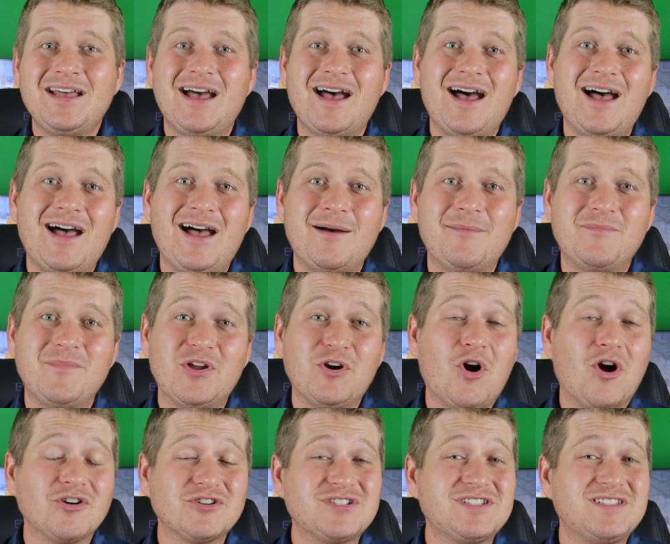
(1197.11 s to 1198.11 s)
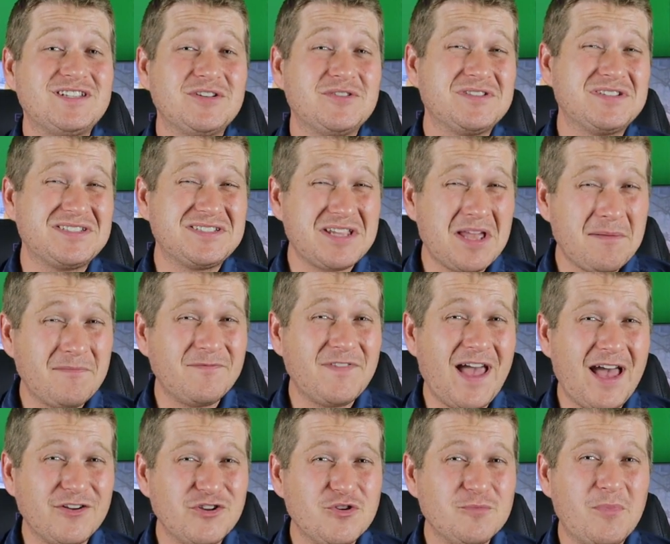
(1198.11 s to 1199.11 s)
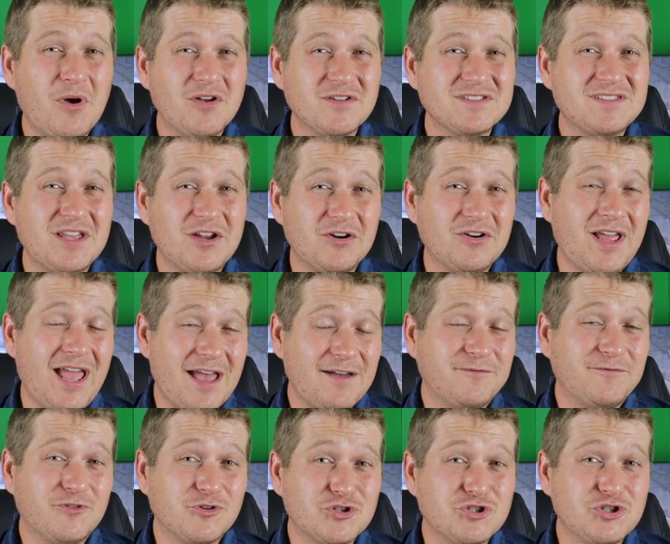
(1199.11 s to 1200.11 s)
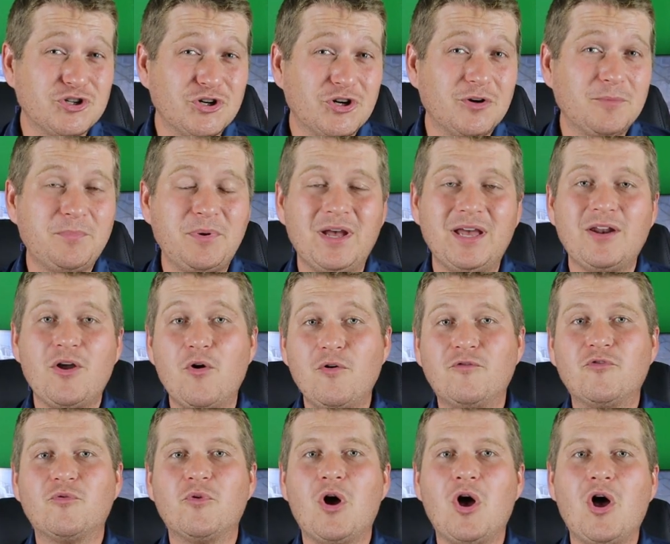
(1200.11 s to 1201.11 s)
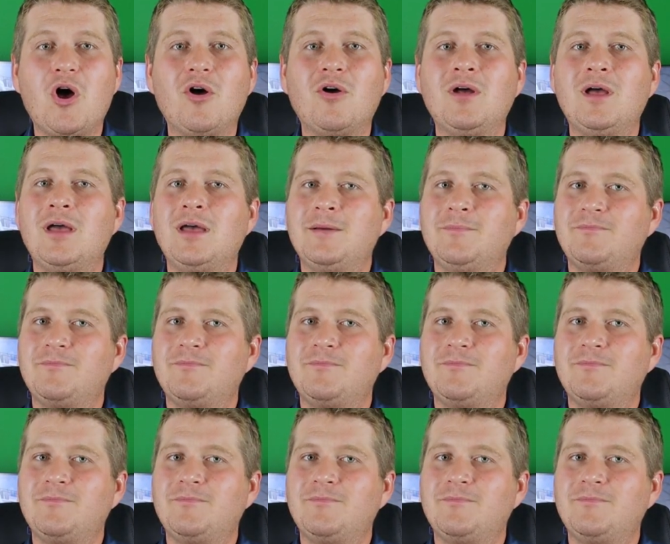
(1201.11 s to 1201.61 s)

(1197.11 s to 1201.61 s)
There are still some value balls there to have for sure, but overall,